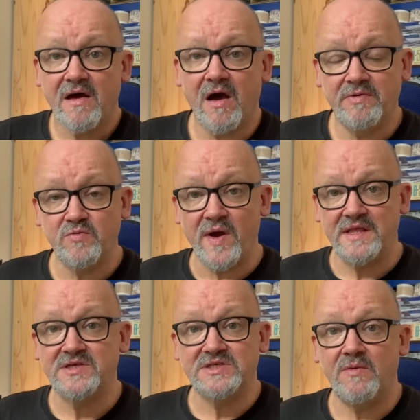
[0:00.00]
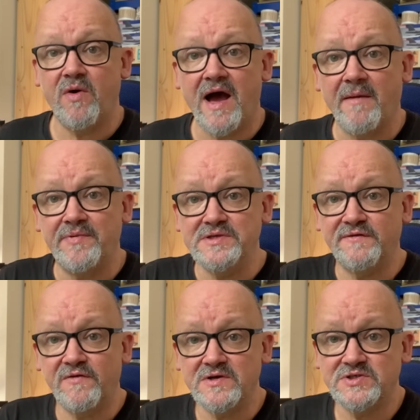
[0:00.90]
I would wait and see what happens
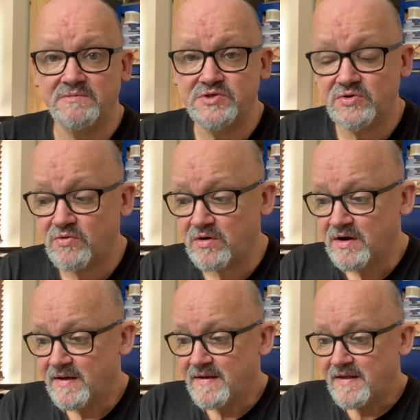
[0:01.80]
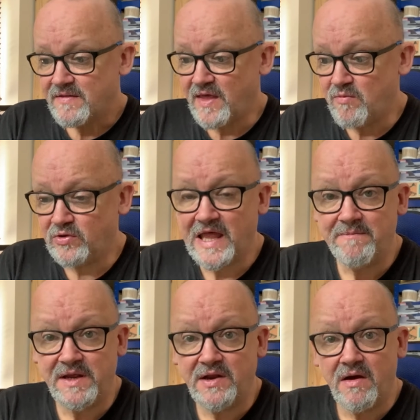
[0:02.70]
first. I'm sure they will let
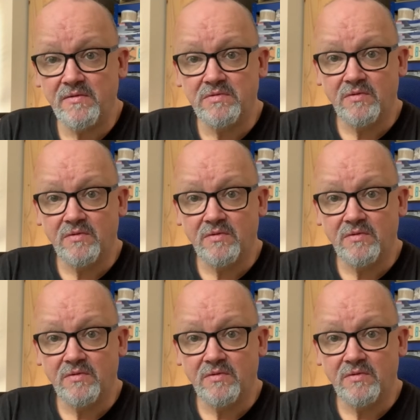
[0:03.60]
me know.